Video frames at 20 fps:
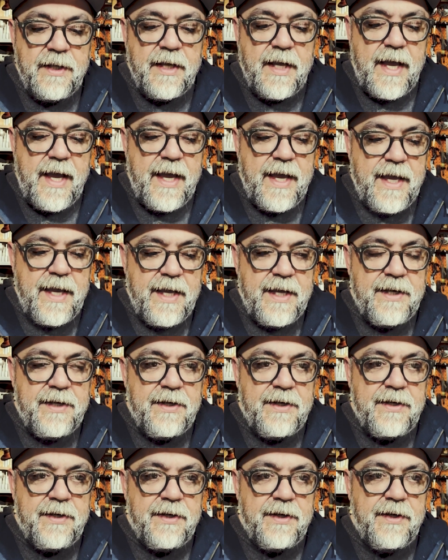
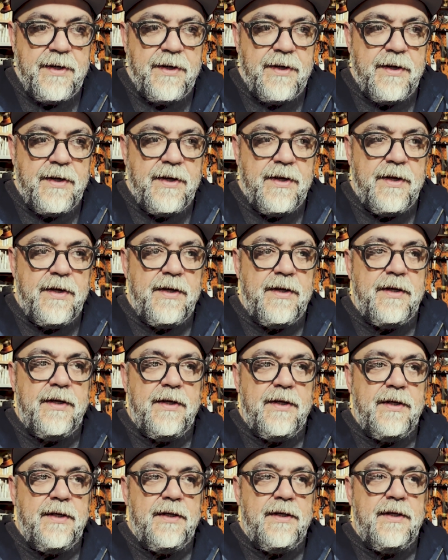And
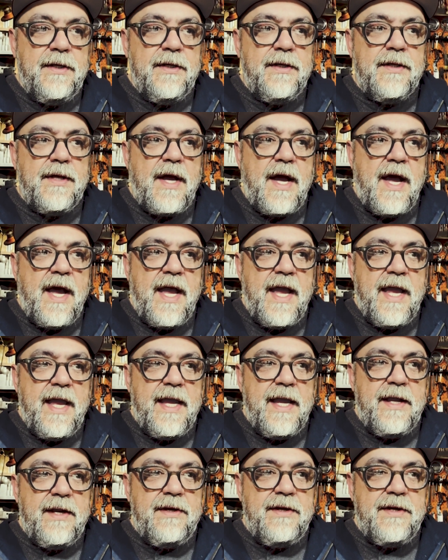
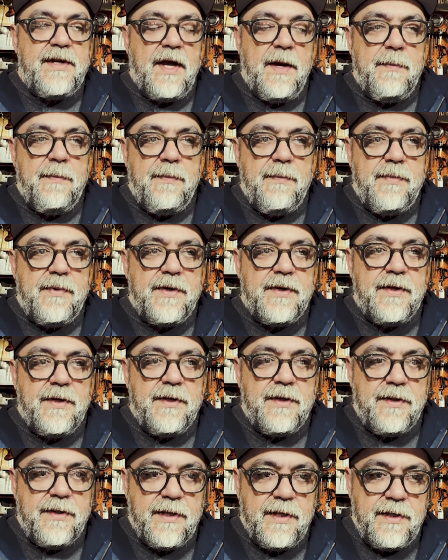I dumped
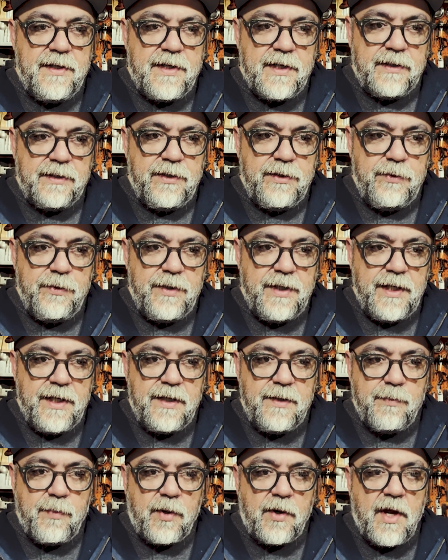the
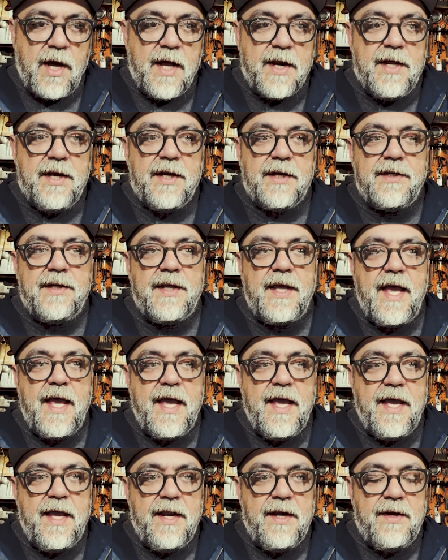diluted product
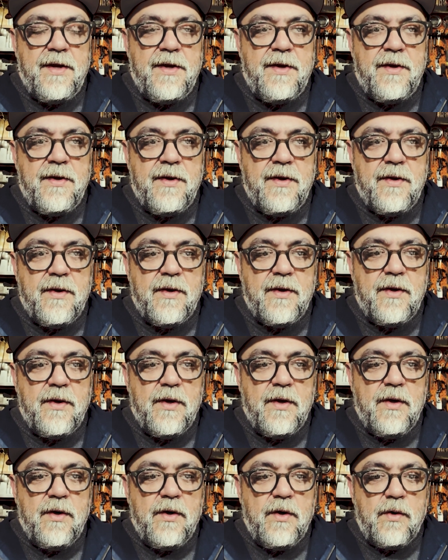and
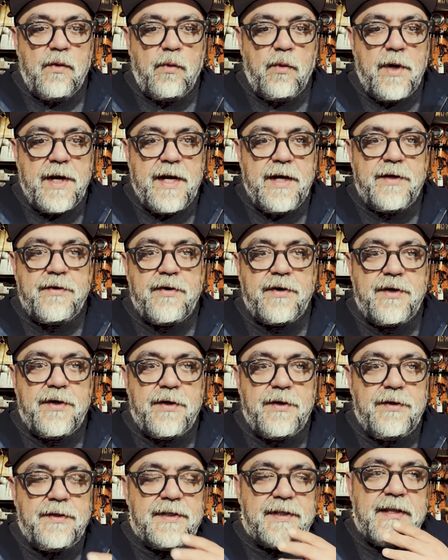
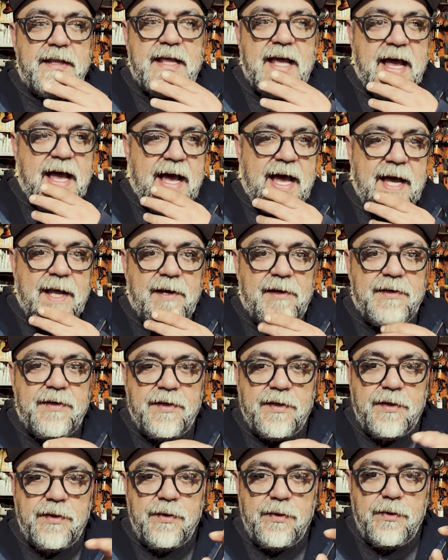reintroduced that
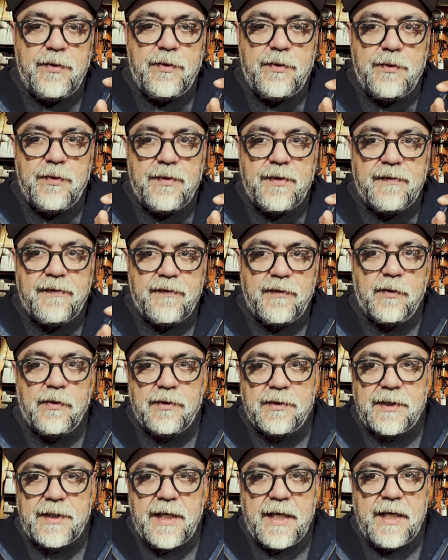to the
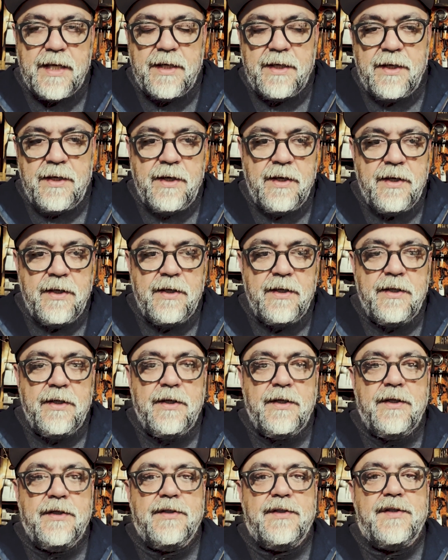fold again.
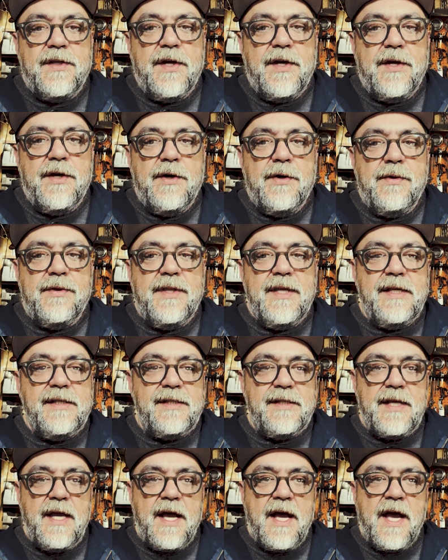So this
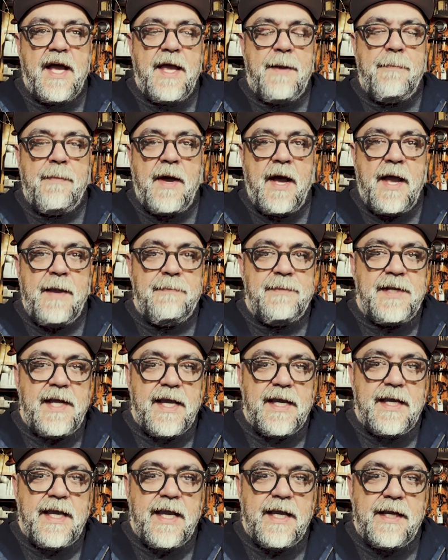time I'm
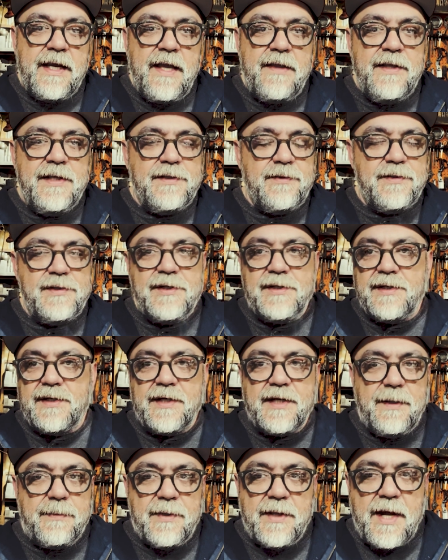taking, and this was just a
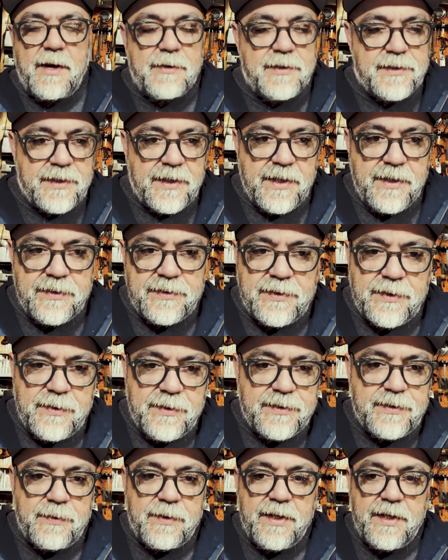couple hours ago, so
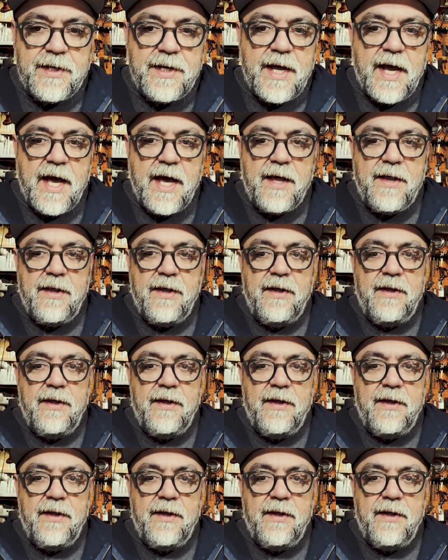it's really not